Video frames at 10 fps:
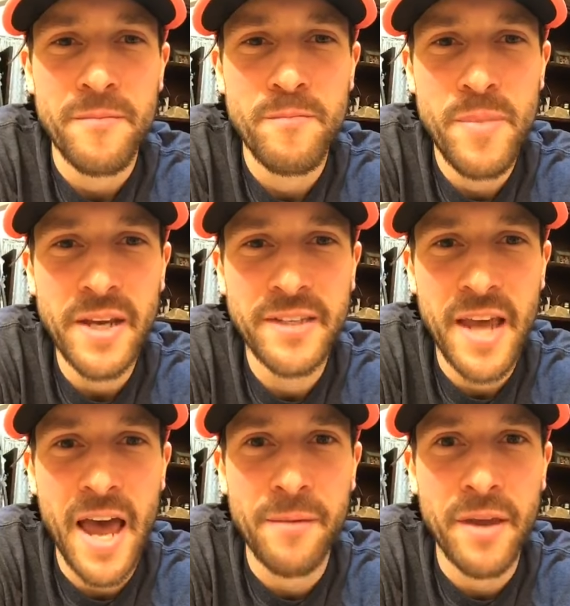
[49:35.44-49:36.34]
Big
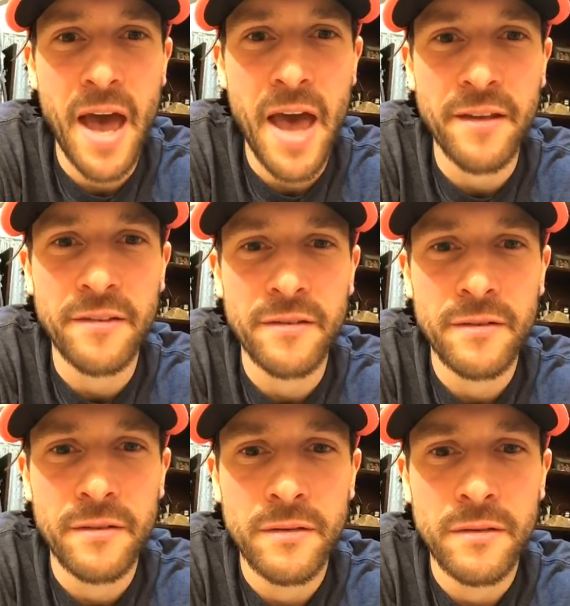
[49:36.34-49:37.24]
time guys.
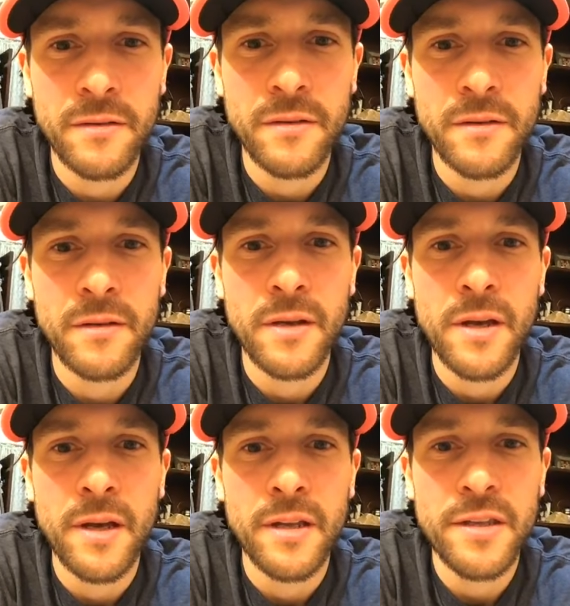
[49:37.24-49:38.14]

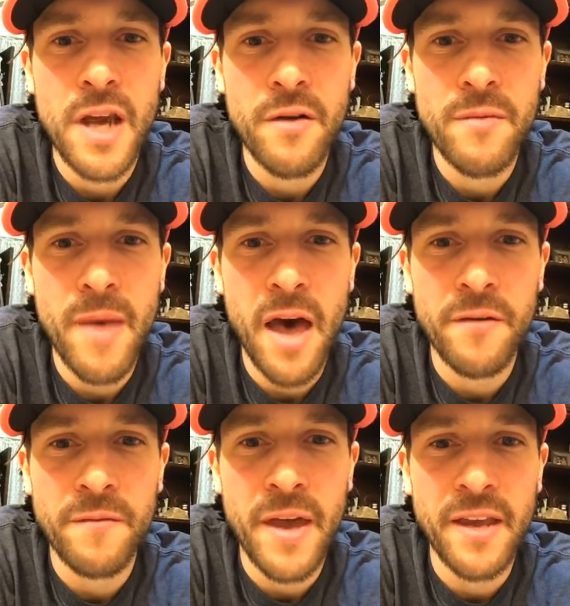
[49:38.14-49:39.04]
Jerry
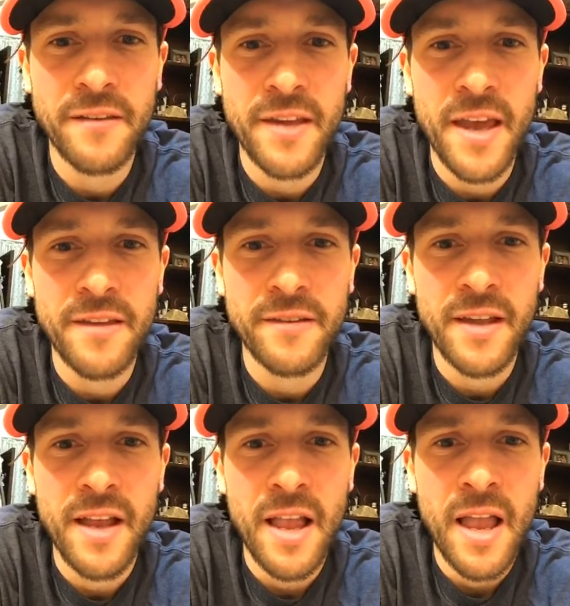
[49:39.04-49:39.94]
Malfay says,
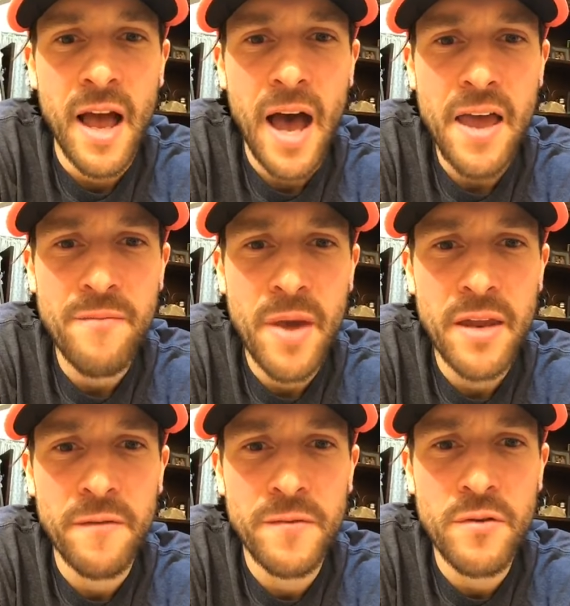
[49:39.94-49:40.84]
I have made a
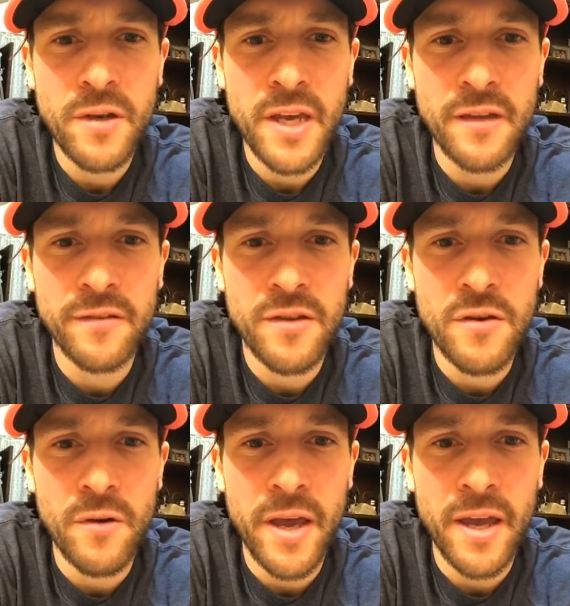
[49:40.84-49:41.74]
few kids
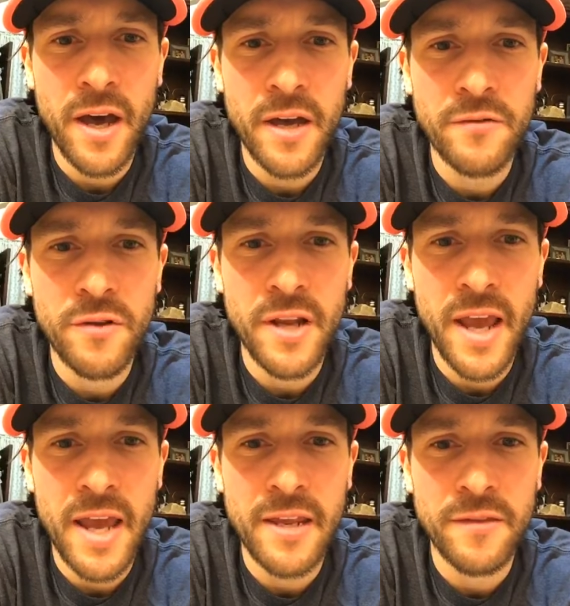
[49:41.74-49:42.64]
do a
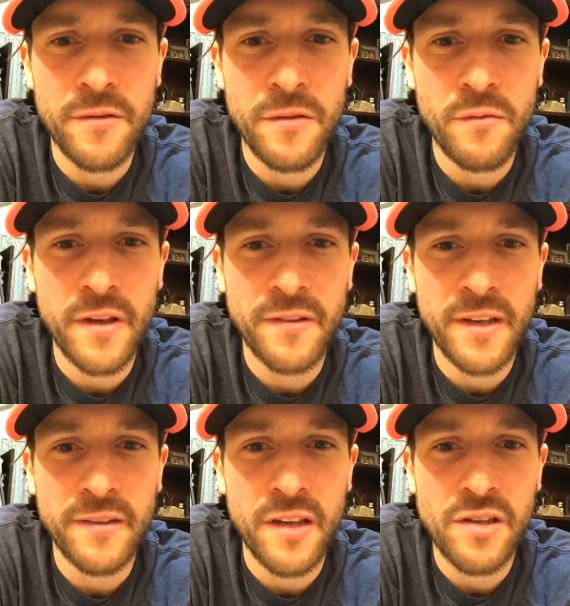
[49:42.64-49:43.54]
180 to
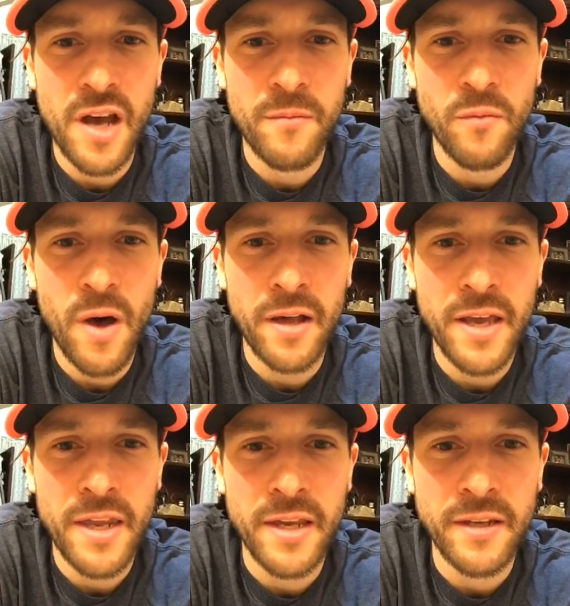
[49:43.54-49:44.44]
360 jump while
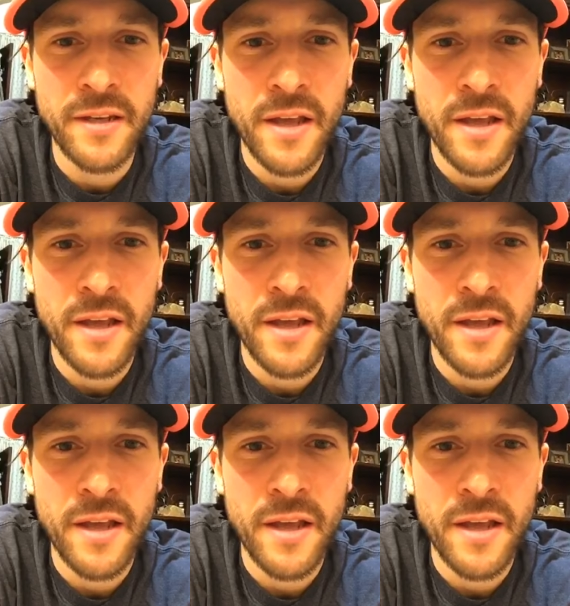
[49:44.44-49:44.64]
hitting